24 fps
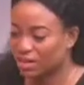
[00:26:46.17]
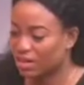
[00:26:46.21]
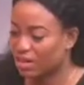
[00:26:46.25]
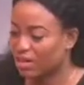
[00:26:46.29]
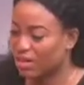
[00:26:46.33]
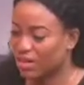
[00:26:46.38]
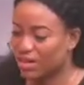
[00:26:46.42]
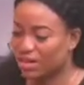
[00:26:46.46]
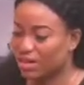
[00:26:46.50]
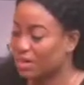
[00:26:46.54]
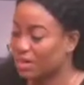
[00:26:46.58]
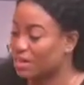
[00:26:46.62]

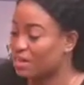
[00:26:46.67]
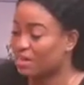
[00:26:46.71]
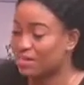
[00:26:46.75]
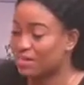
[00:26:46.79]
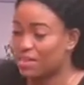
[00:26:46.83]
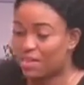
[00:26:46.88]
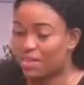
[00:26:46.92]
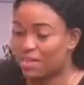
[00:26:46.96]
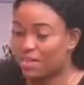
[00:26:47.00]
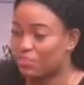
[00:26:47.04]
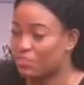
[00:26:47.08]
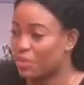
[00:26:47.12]
he
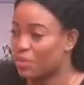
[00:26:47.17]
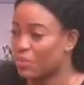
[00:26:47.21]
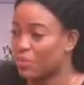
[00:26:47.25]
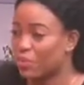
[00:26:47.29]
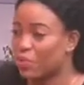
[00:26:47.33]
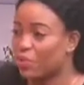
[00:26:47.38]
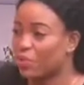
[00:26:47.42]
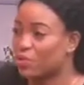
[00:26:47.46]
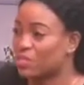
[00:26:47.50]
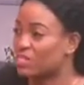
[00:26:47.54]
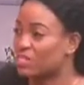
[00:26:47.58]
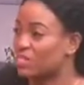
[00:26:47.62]
said people
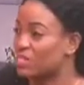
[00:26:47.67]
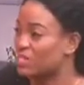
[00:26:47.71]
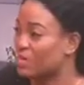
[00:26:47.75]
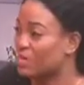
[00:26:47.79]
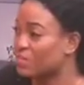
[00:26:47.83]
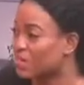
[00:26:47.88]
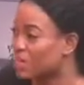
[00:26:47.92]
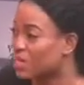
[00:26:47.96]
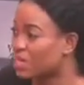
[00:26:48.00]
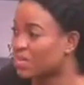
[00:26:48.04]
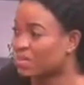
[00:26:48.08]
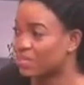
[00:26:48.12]
would
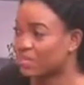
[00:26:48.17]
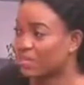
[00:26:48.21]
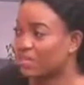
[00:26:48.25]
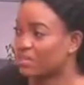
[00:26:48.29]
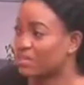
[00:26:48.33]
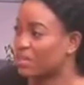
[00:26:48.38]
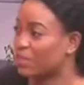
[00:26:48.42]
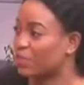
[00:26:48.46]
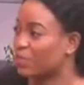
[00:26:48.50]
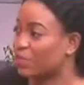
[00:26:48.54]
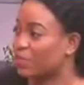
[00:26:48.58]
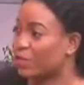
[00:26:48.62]
simply take
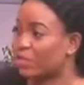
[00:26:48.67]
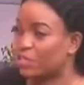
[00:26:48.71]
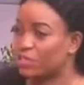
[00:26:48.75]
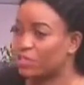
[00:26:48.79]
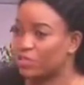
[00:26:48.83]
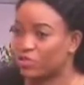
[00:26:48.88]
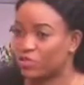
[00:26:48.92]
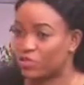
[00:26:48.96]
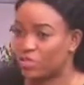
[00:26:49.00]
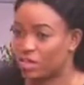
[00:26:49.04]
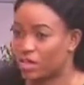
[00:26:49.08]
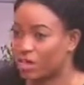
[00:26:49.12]
the law
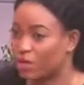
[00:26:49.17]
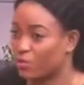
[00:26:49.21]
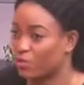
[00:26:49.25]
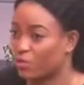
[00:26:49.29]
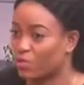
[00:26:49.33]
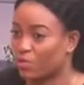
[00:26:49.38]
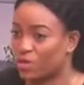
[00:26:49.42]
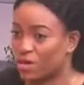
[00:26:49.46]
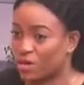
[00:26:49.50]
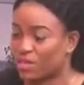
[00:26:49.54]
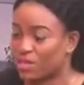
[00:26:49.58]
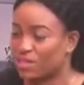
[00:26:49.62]
into their
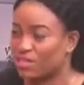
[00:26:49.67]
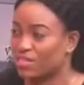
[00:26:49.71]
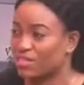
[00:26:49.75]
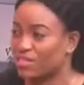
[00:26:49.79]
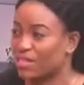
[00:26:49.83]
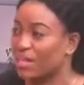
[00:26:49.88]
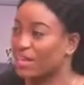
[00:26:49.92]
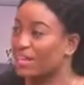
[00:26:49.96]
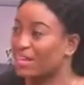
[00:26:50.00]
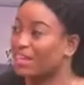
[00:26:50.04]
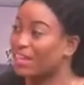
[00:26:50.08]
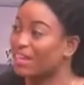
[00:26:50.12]
own hands
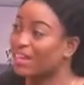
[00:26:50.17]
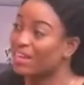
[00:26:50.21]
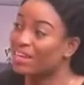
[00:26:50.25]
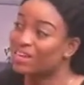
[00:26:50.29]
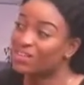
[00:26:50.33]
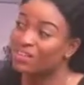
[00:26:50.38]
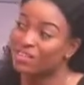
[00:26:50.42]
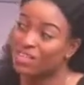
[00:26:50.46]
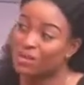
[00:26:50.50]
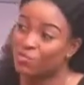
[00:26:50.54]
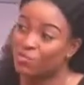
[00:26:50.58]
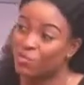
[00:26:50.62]
and
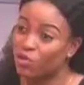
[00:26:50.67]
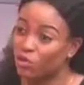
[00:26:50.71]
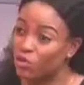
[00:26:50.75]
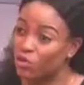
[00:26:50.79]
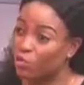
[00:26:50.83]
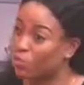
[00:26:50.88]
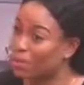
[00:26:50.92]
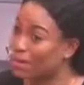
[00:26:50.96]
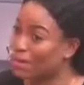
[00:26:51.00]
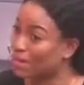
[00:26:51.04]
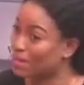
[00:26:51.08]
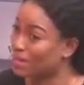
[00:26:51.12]
kill them on your
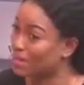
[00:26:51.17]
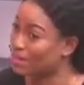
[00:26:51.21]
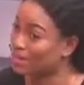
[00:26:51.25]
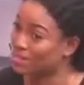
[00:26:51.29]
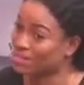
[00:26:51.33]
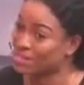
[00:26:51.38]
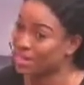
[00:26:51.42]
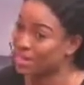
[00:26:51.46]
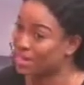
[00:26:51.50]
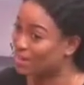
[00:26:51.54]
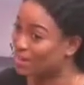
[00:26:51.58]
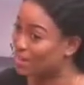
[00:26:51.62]
blind
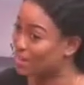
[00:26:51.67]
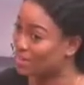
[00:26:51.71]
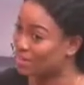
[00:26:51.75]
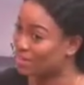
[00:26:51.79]
side.